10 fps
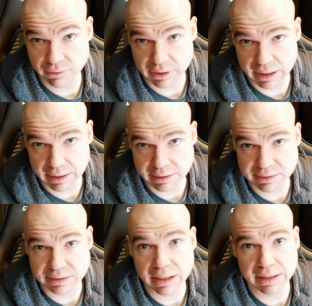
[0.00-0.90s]

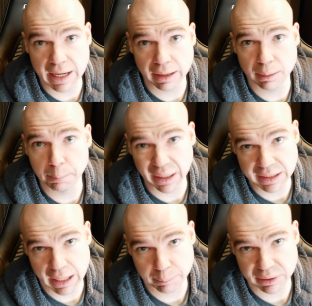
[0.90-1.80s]
things that might
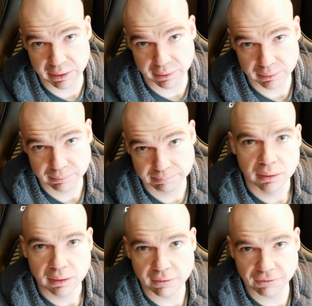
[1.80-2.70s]
happen here.
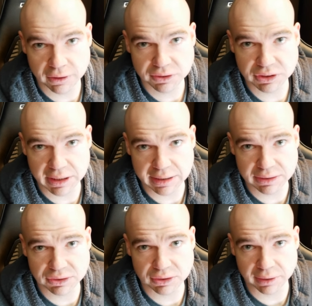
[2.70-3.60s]
The first
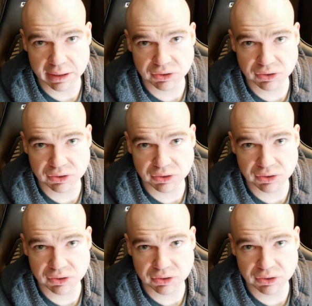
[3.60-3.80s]
is they're going to